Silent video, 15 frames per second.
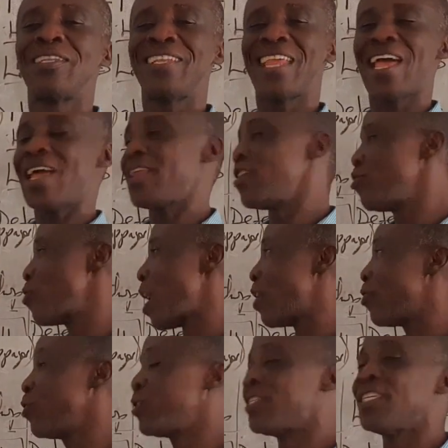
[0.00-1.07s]
Then you are
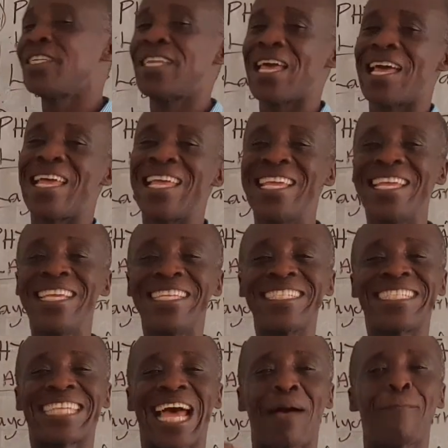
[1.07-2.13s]
using the
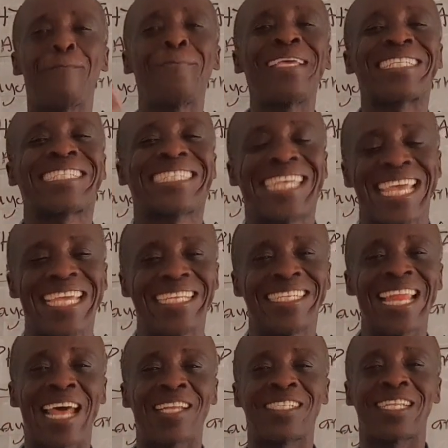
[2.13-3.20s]
intermittent.
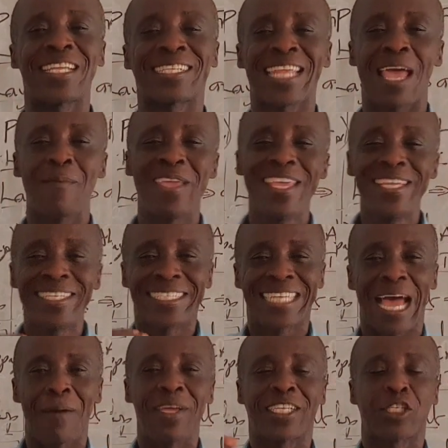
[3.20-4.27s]
That is the
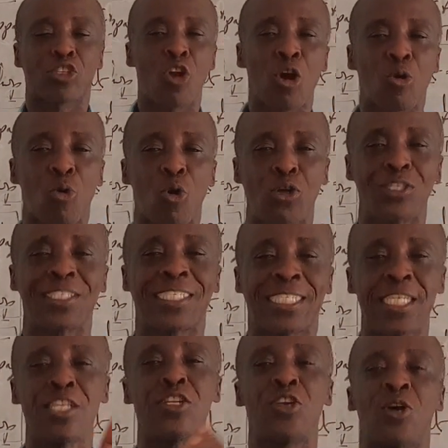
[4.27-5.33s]
term. It is not
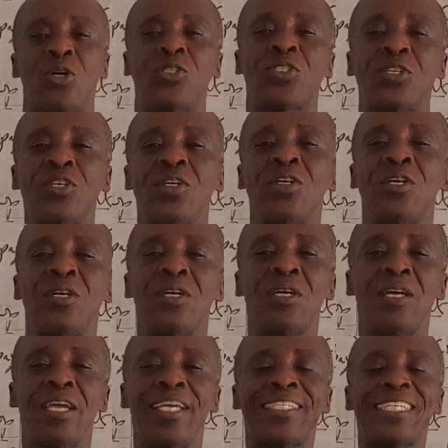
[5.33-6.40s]
continuous.
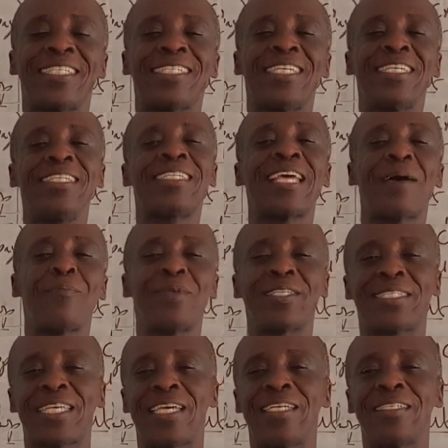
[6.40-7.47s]
It is
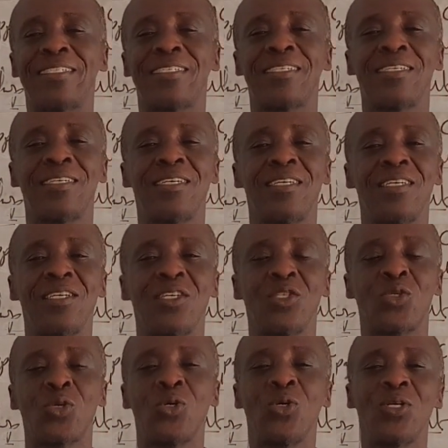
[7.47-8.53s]
intermittent.
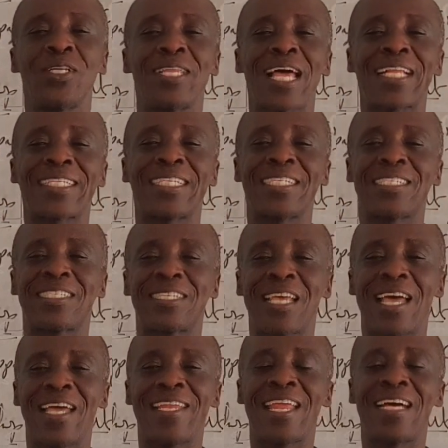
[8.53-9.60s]
So that is
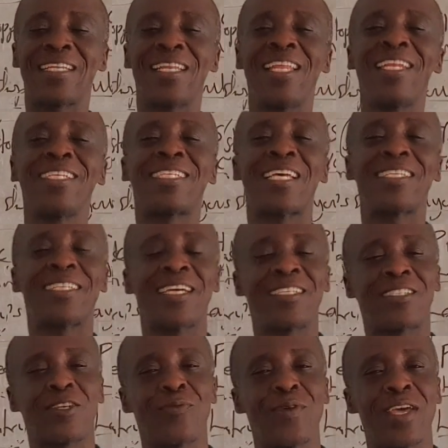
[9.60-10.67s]
that. Ladies and
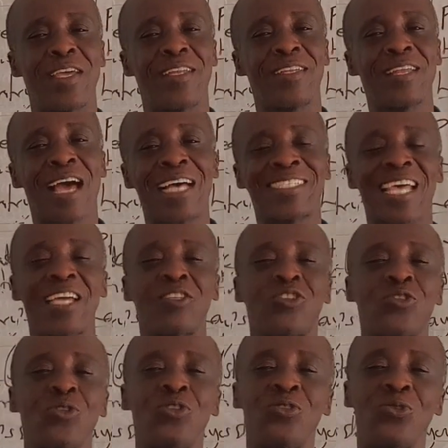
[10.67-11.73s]
gentlemen, as I
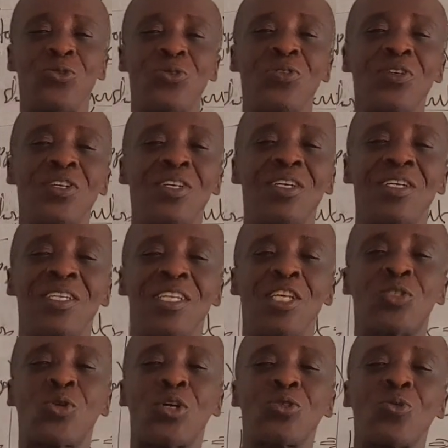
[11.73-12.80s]
told you,
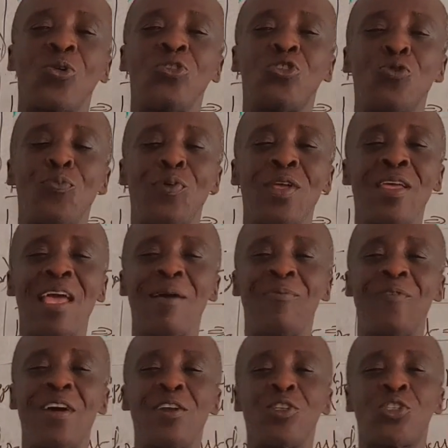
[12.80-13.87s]
this was going to be a
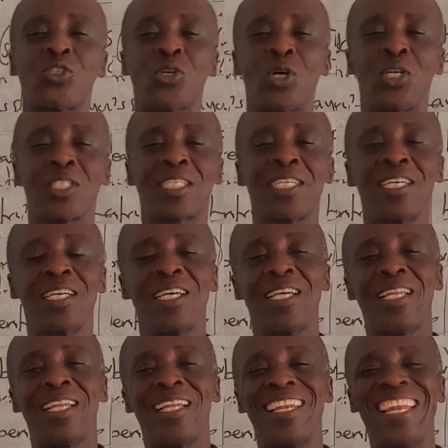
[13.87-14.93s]
very short
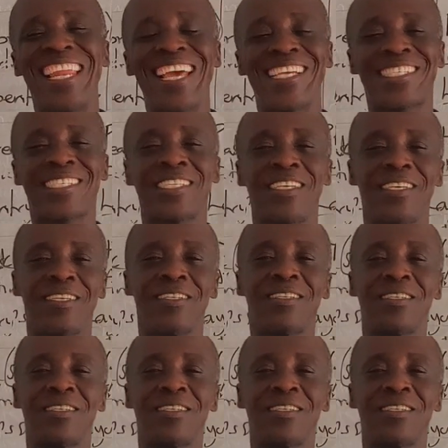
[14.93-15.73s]
lesson.